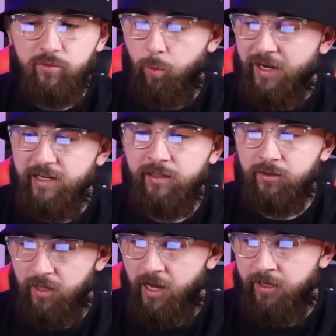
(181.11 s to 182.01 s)
wait in a
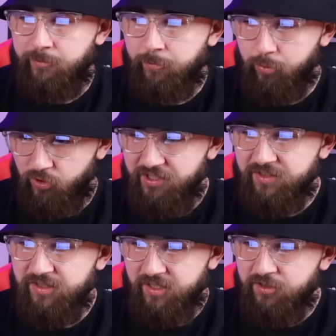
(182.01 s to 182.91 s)
line,
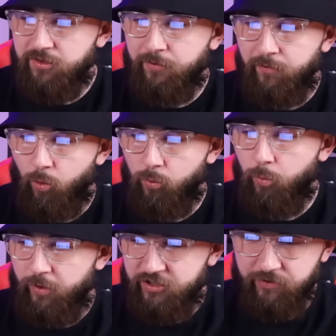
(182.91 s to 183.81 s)
Brits tend to form
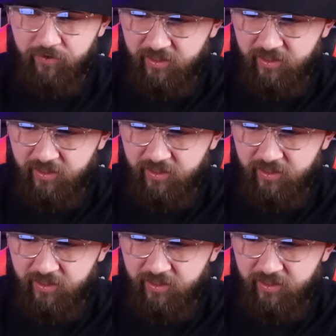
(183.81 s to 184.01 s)
which of